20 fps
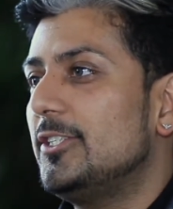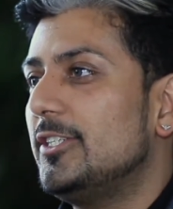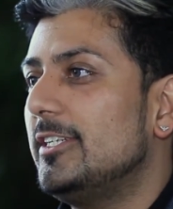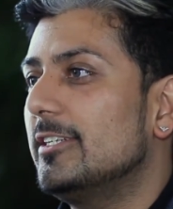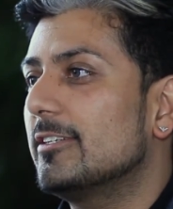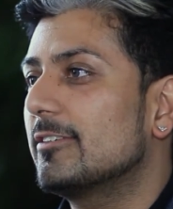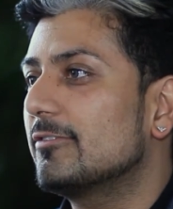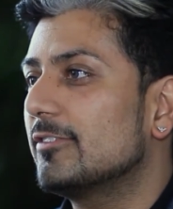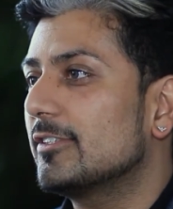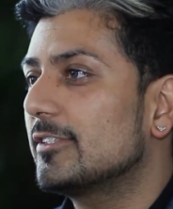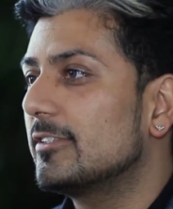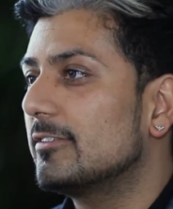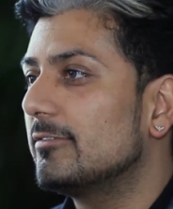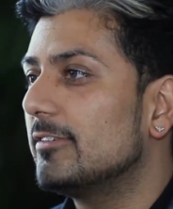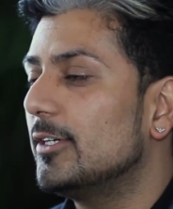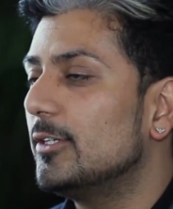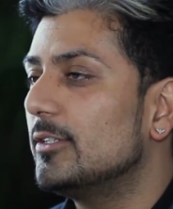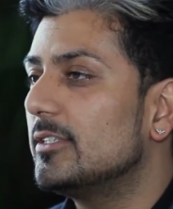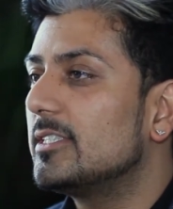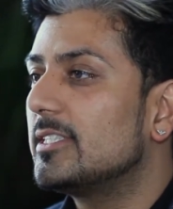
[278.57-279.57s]
G across the
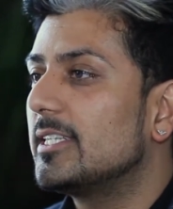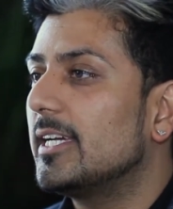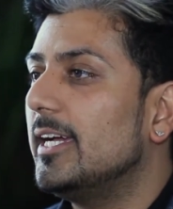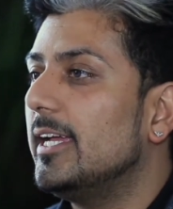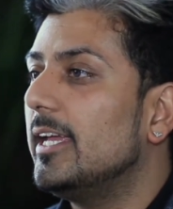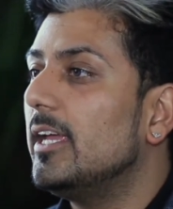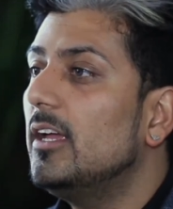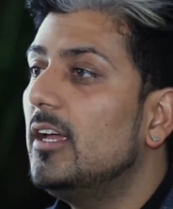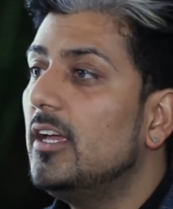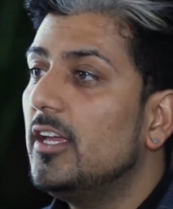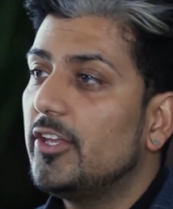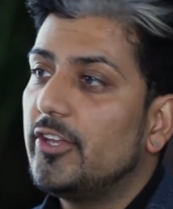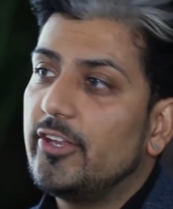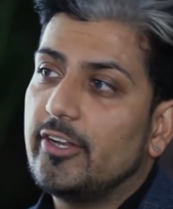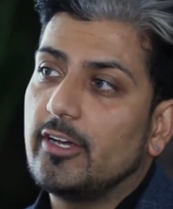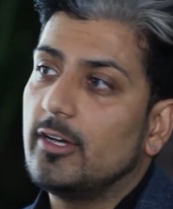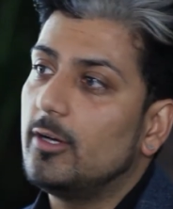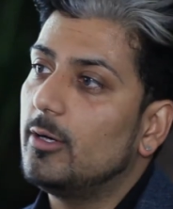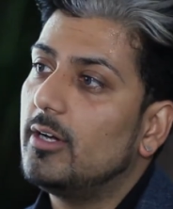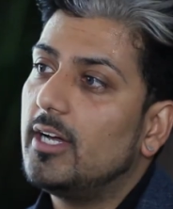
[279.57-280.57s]
road say,
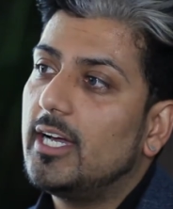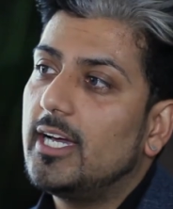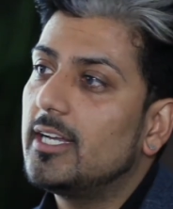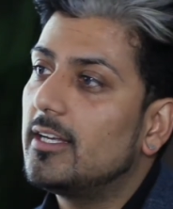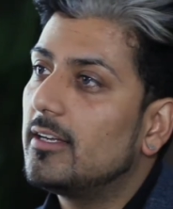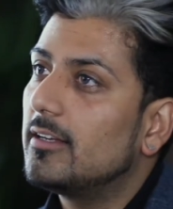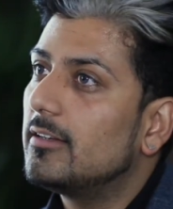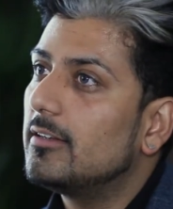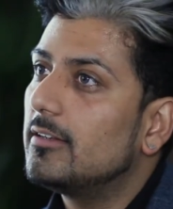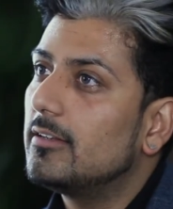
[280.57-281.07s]
you know, and